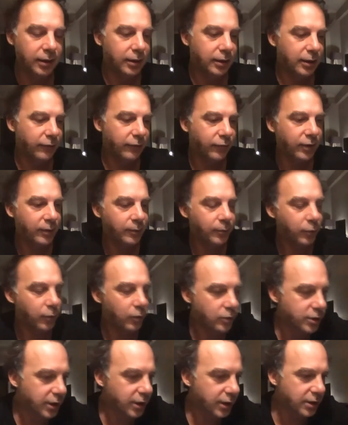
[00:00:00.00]
different
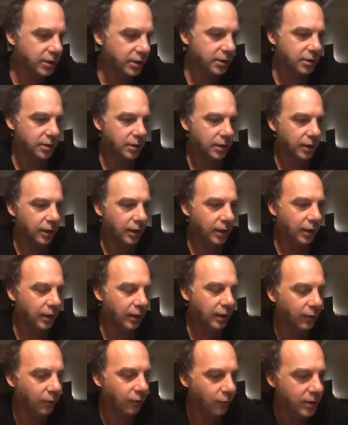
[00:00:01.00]
projects.
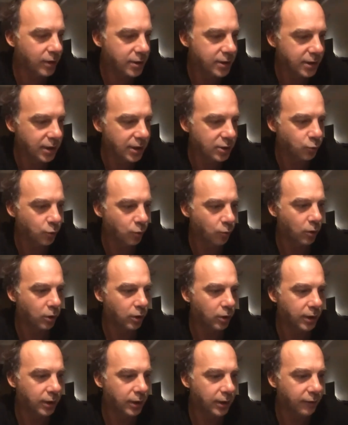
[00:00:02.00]
With Syllas, we work
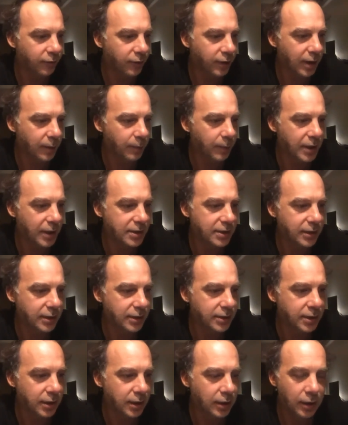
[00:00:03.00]
in different
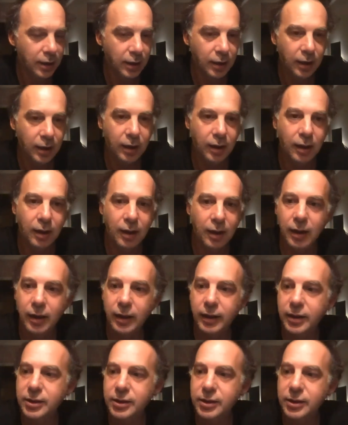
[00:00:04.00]
capacities. He's